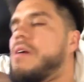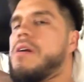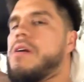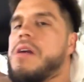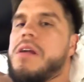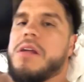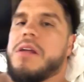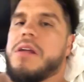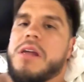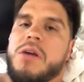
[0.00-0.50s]

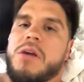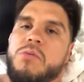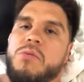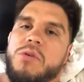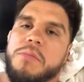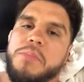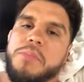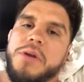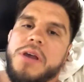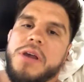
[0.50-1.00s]
it would
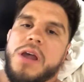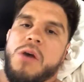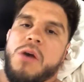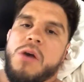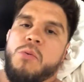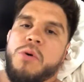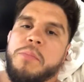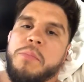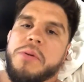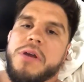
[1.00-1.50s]
be
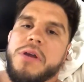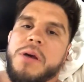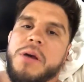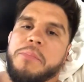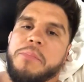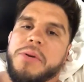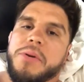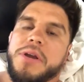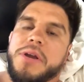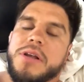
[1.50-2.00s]
up
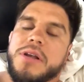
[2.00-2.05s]
against him.